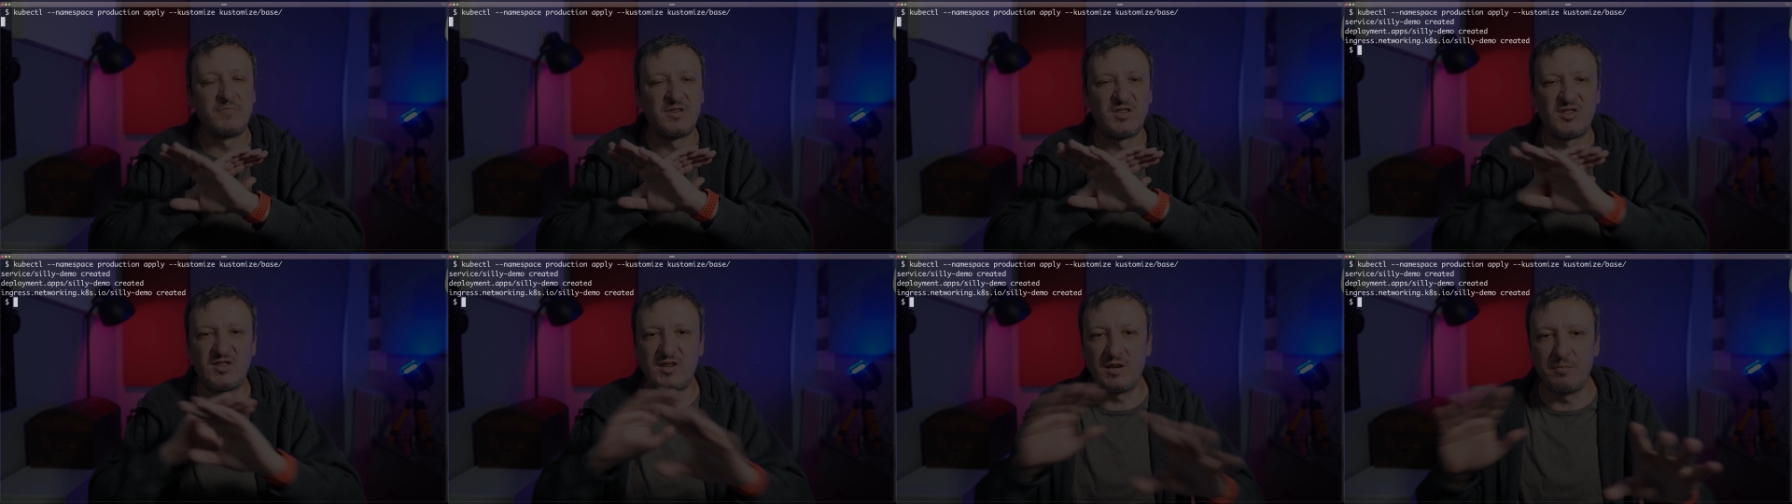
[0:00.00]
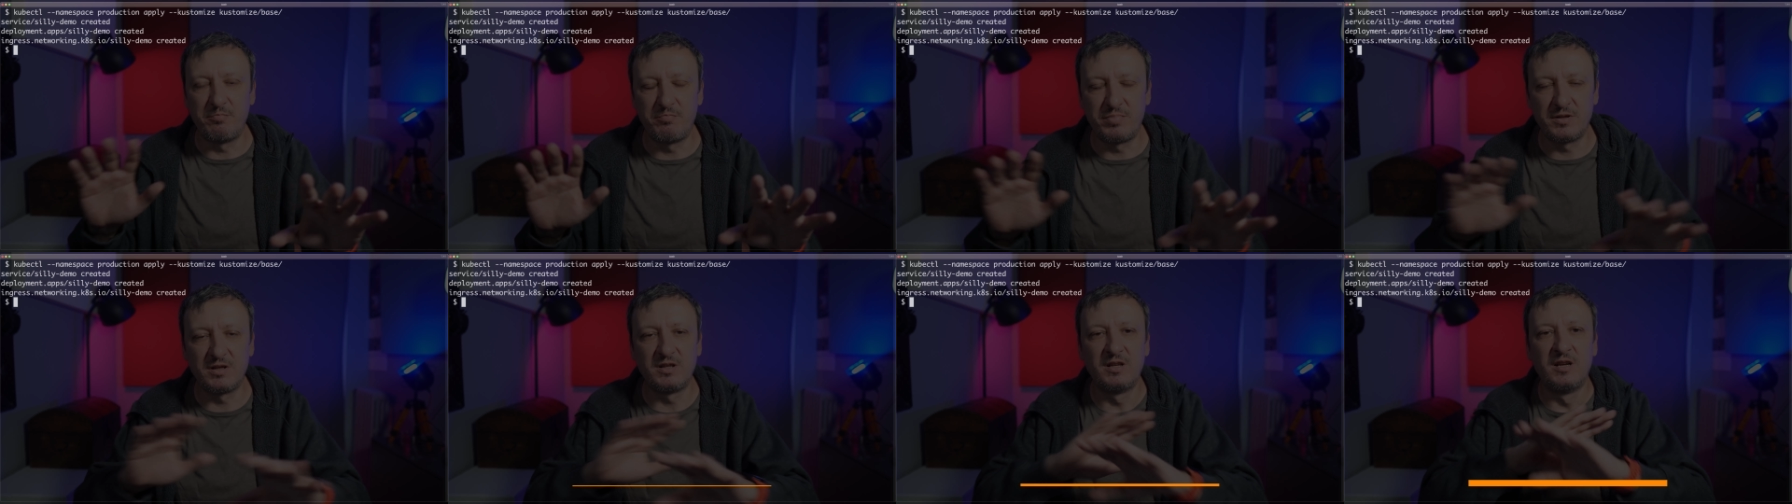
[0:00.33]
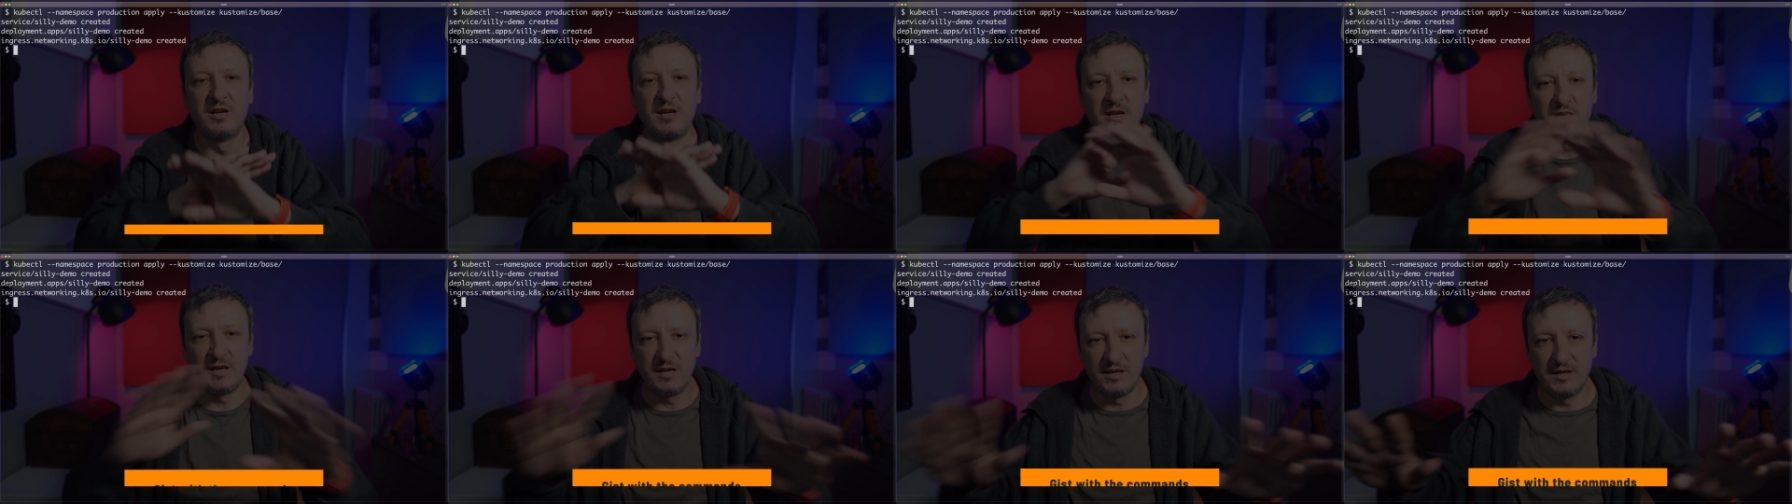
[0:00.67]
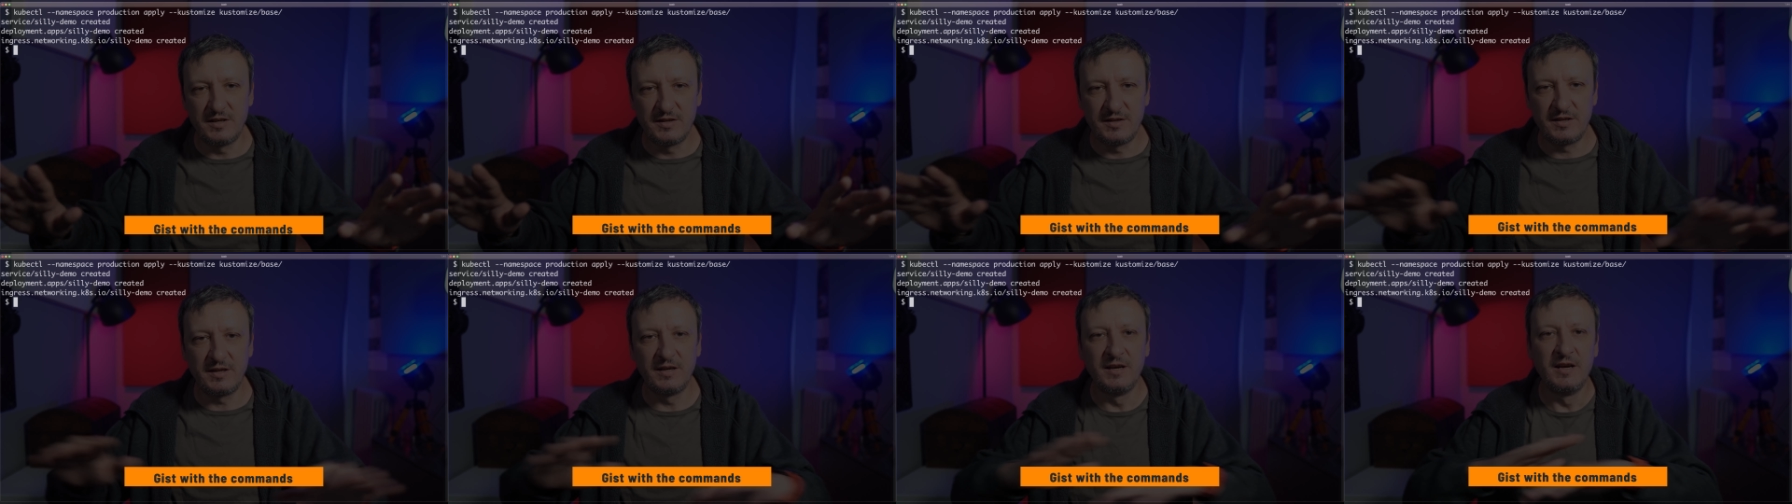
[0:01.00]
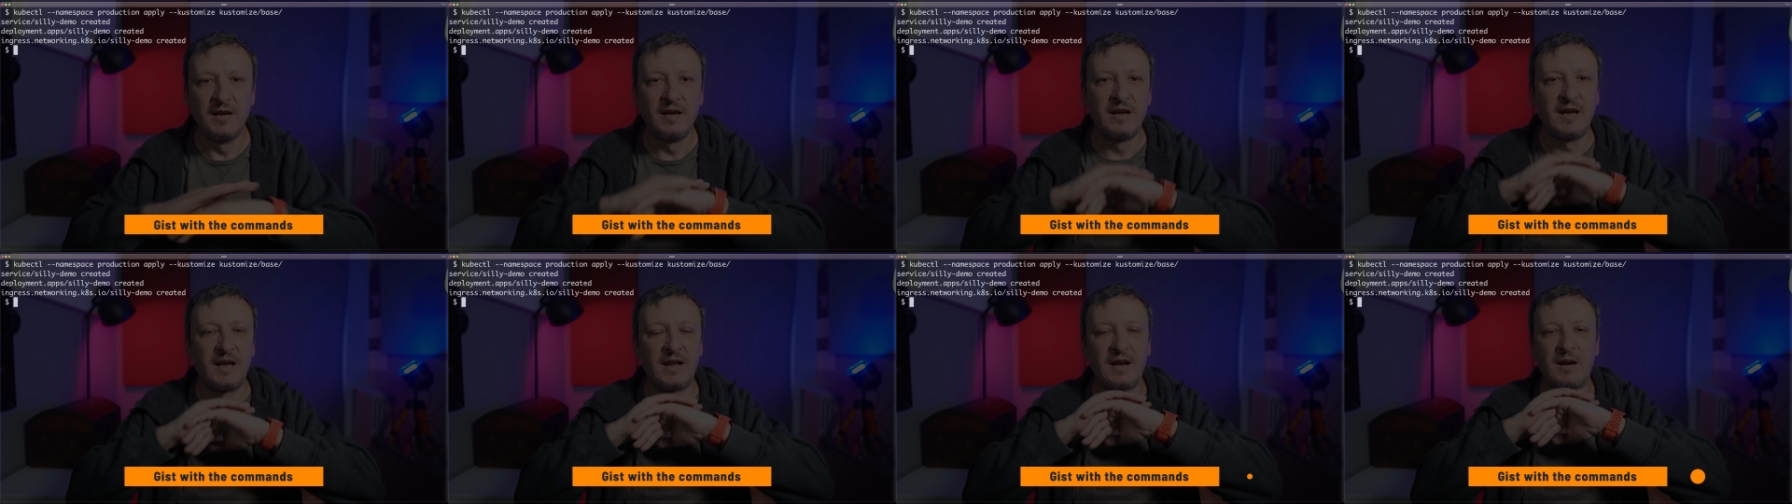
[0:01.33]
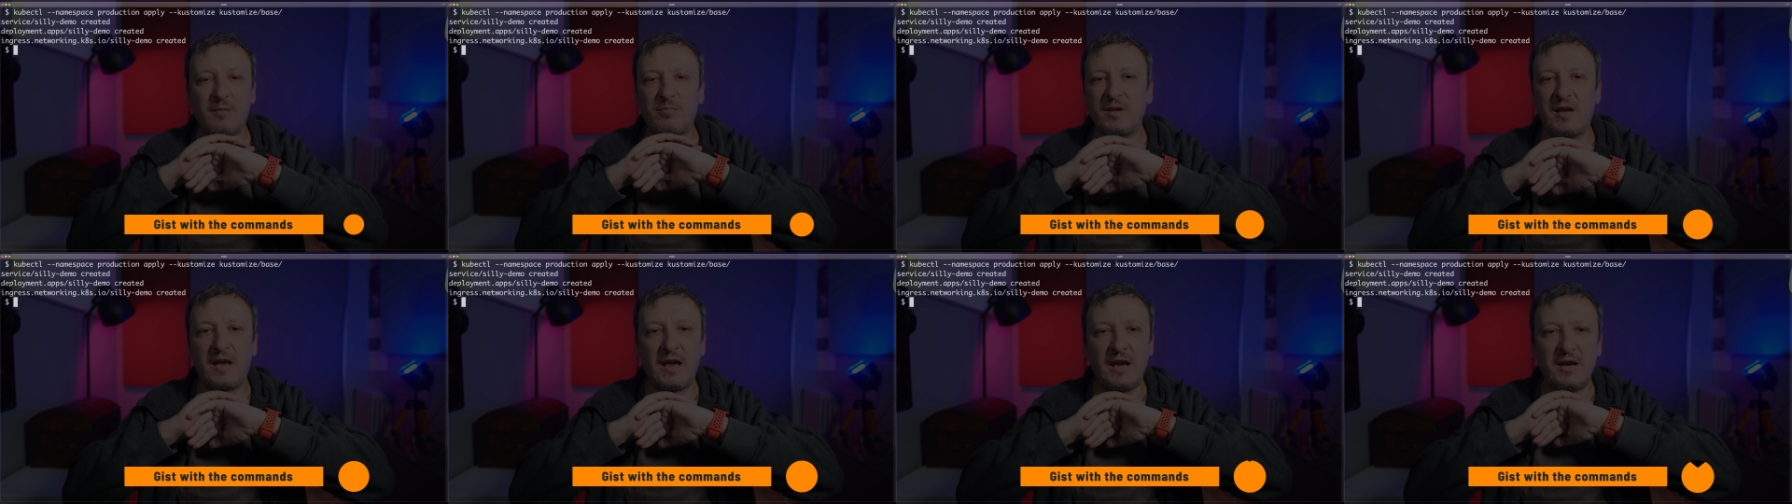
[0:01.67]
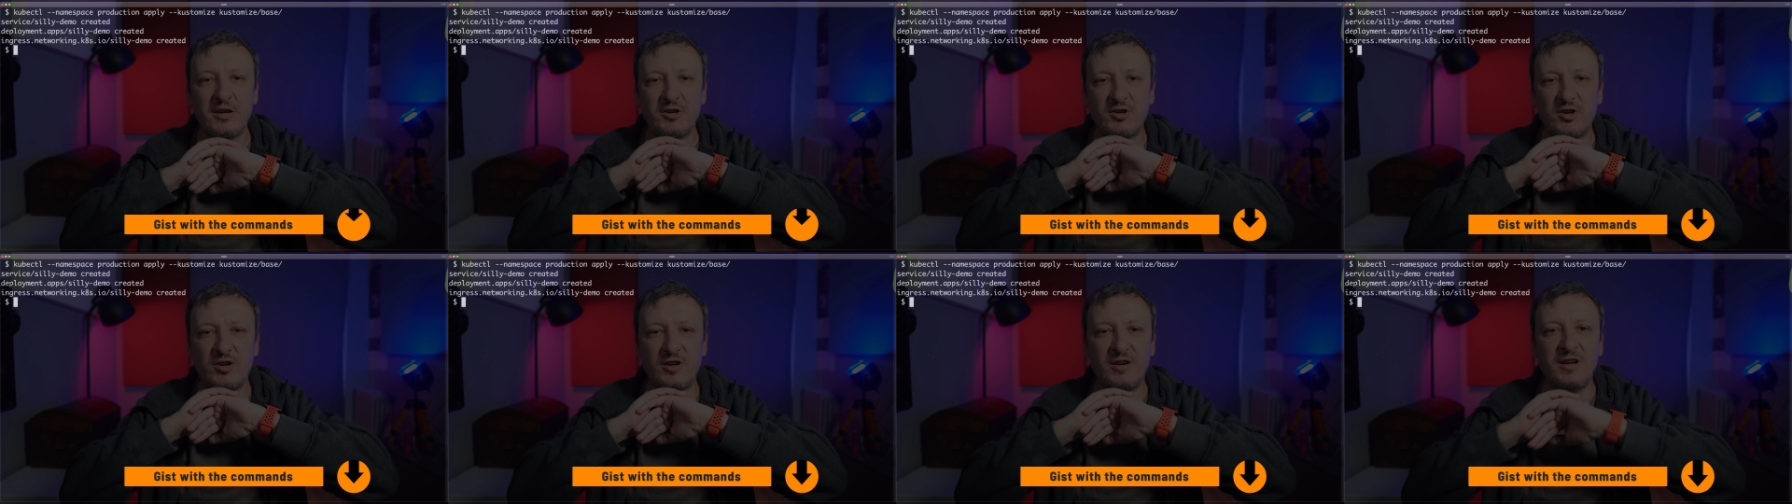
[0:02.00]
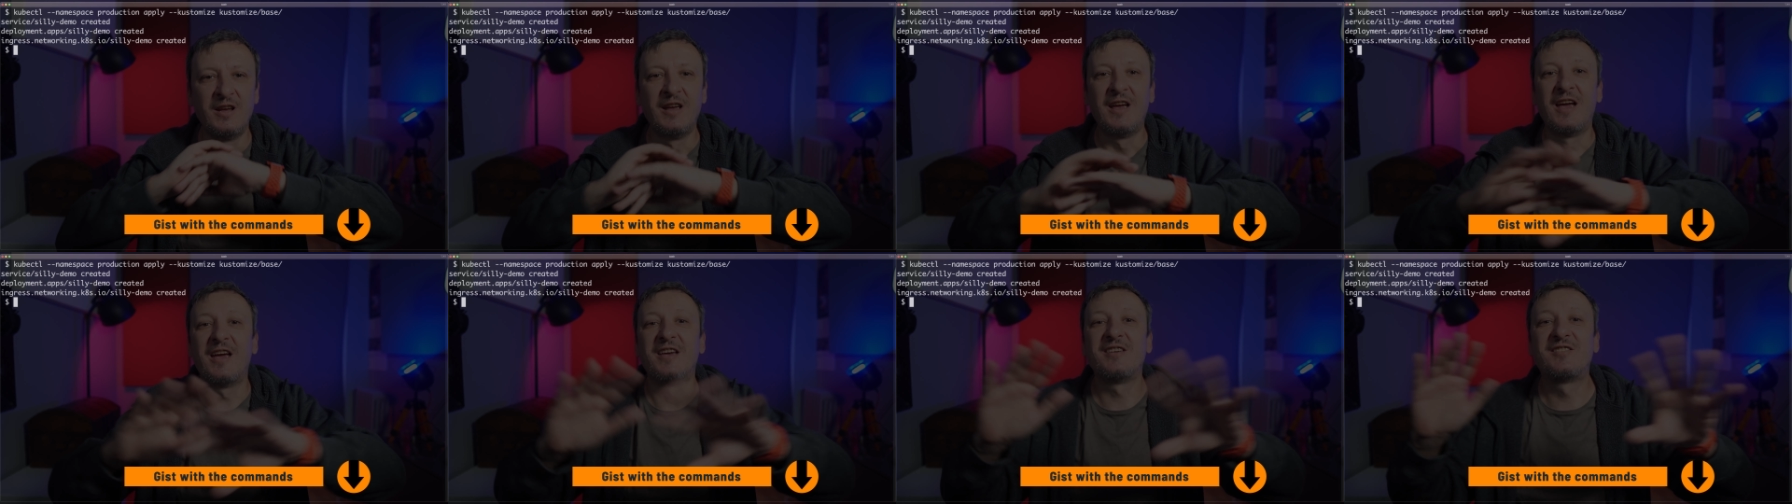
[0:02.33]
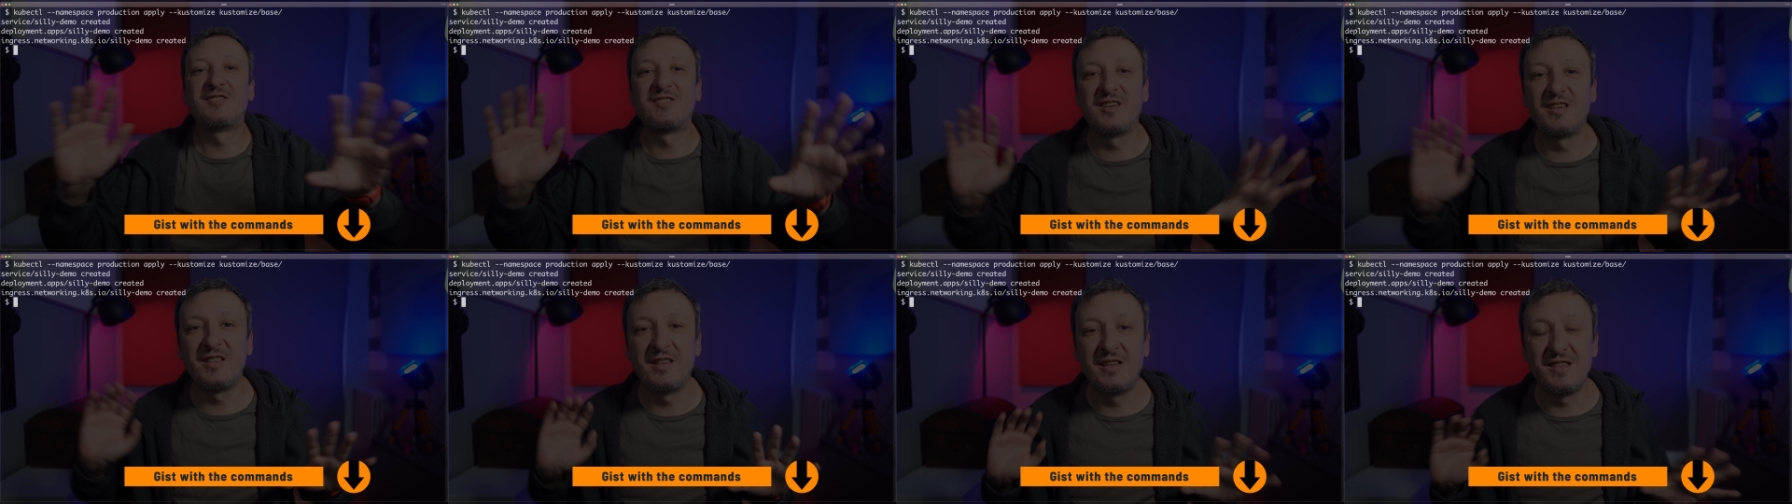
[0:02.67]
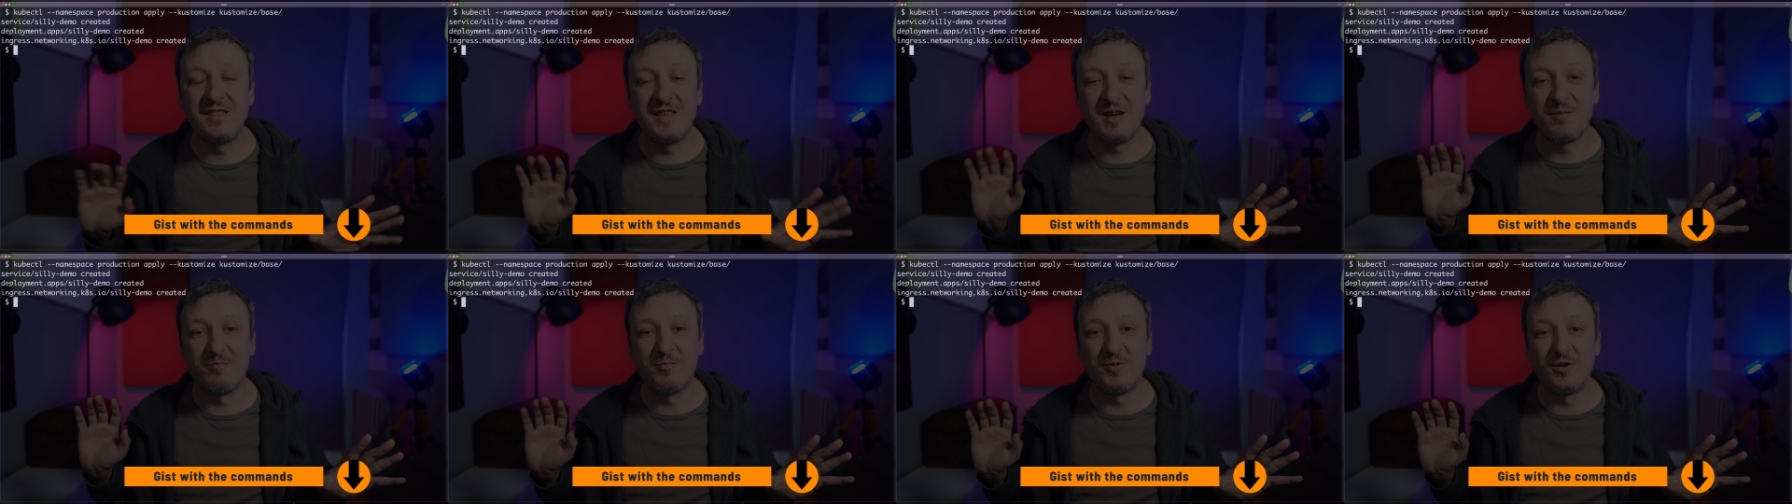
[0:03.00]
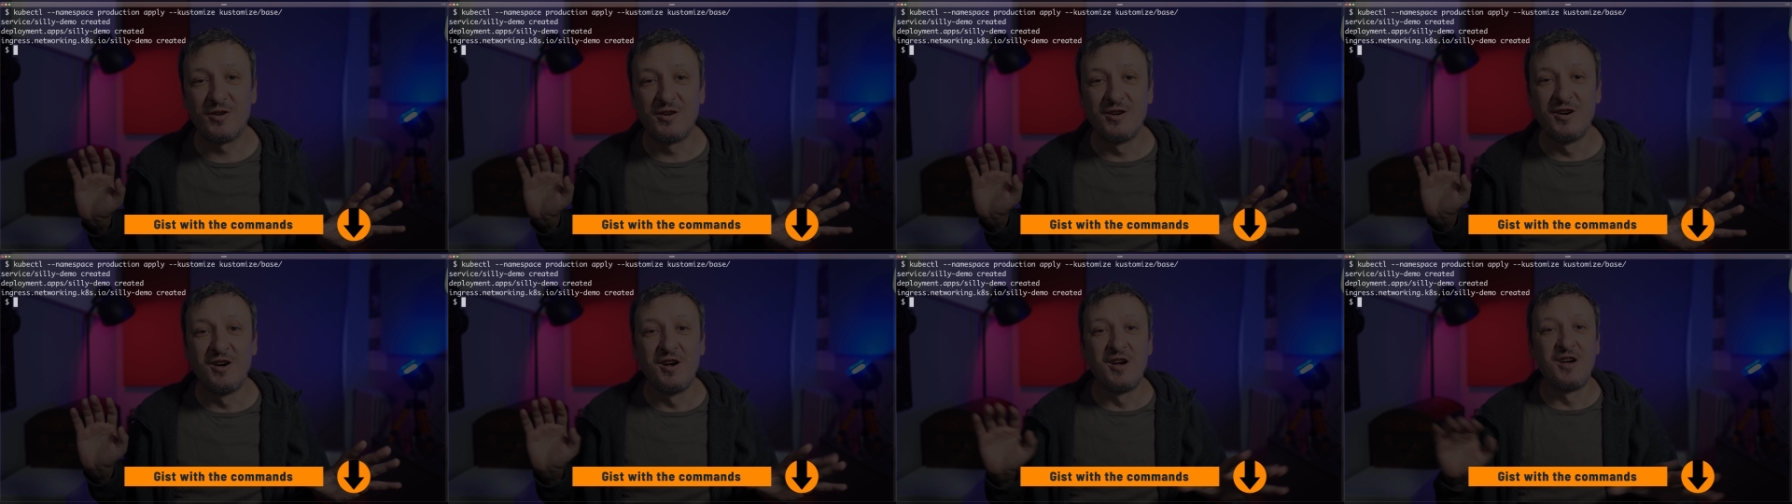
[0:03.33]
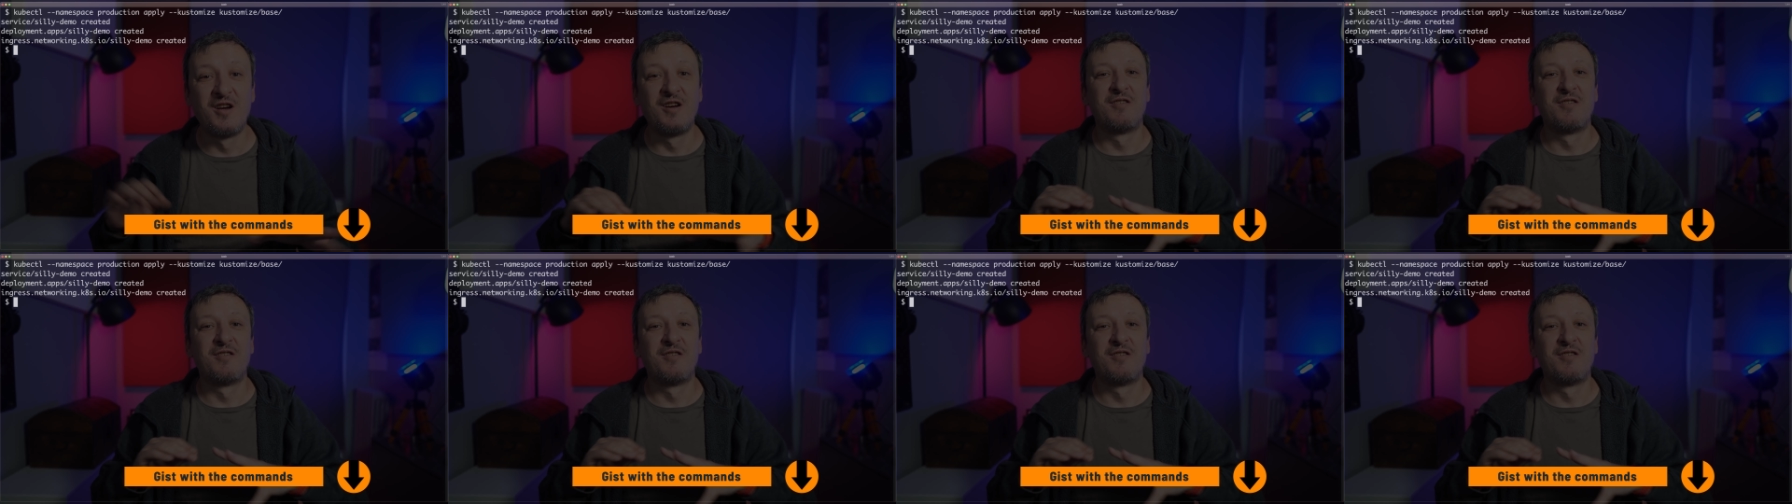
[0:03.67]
Simple, easy, an application, a silly demo